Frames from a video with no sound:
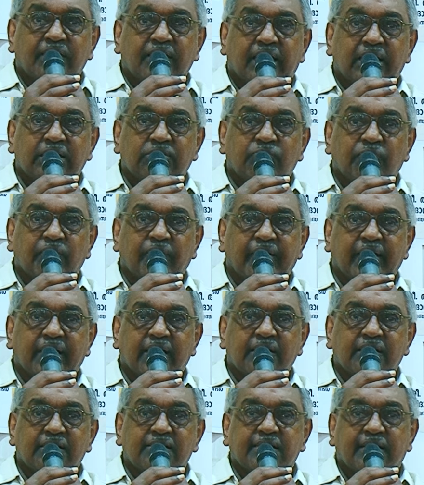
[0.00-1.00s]
As
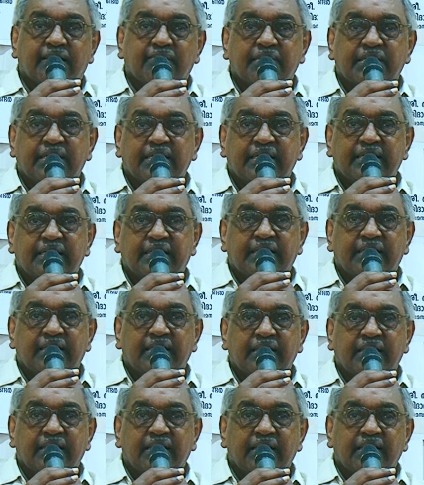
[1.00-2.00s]
Vivekananda Swami did it in
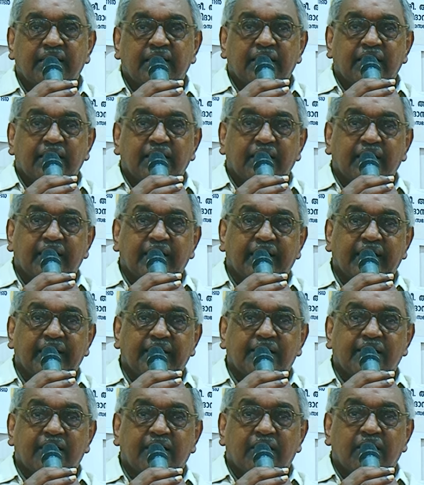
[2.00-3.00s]
the
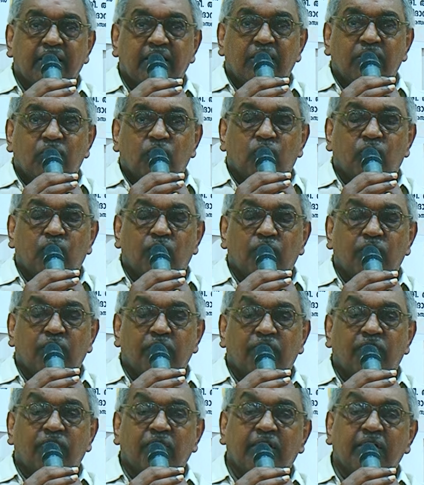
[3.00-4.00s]
great
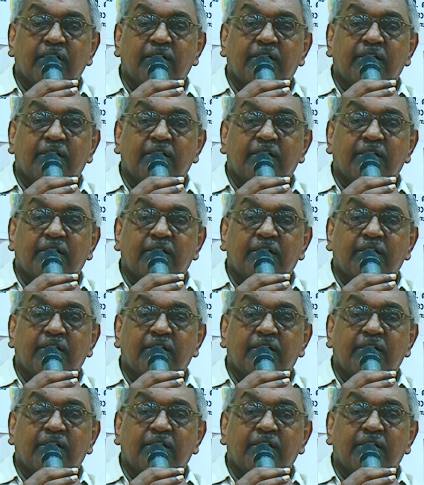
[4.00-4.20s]
World